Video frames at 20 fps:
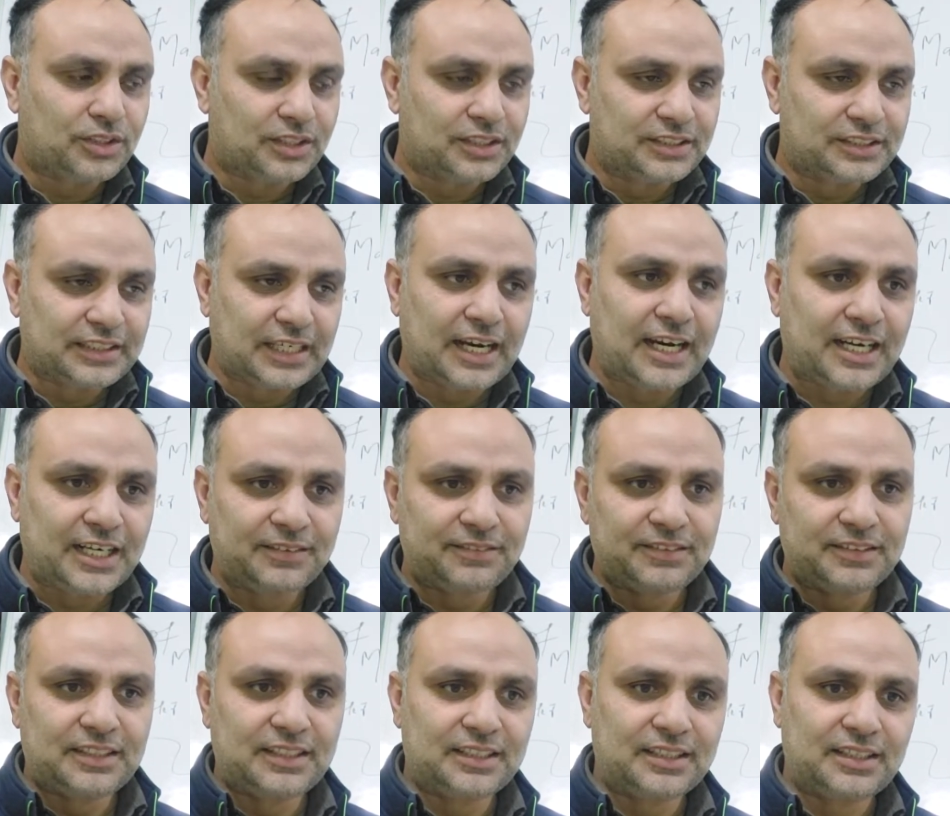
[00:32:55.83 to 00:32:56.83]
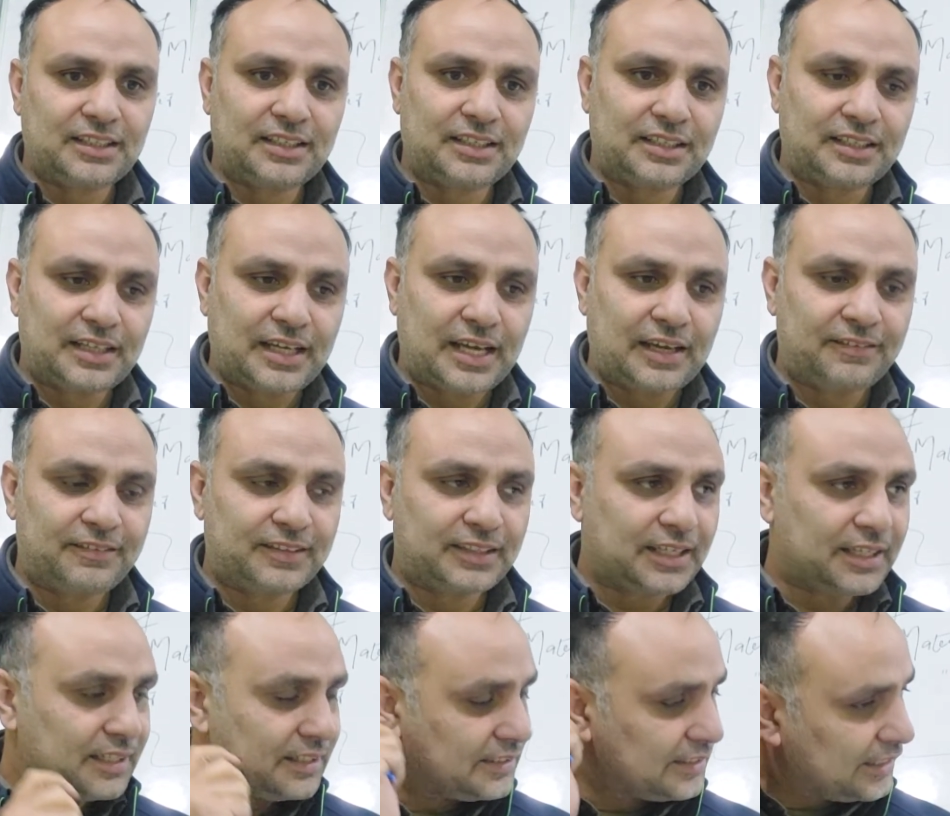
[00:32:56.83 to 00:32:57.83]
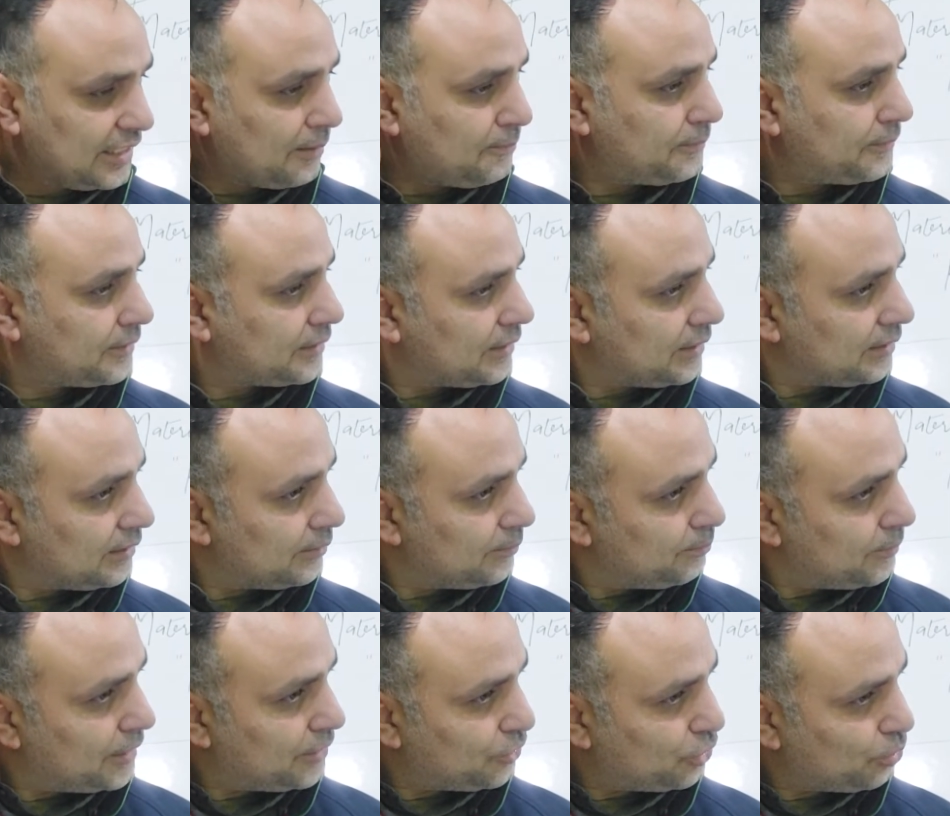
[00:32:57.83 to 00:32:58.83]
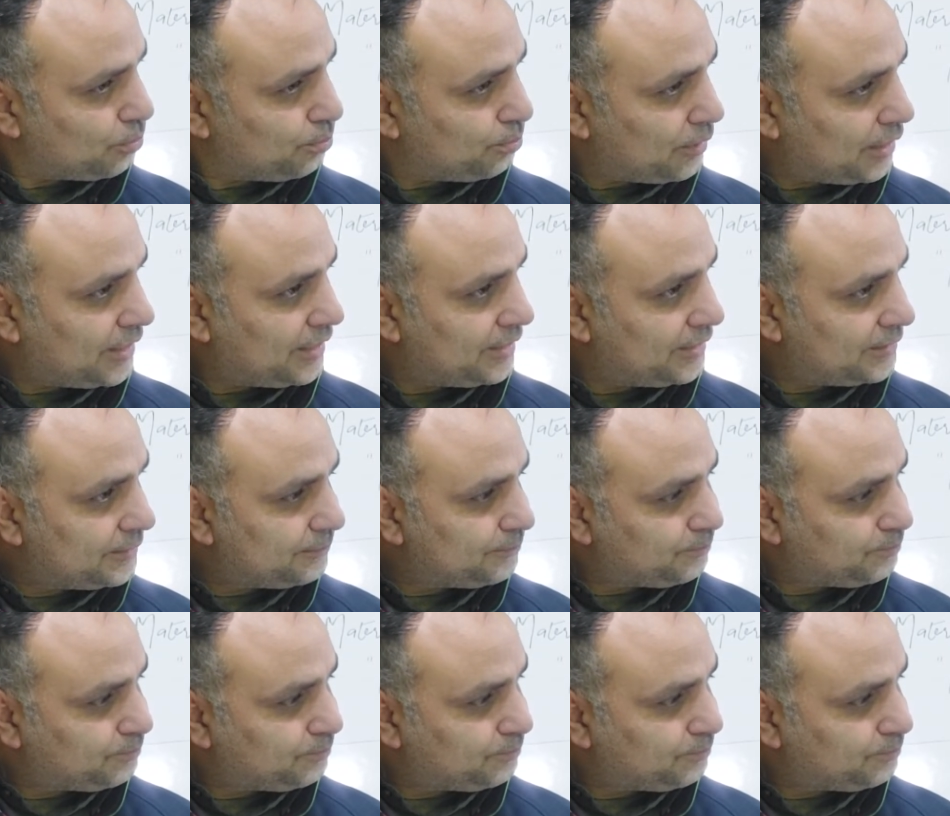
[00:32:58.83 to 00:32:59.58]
stand with having a skeptical bent of mind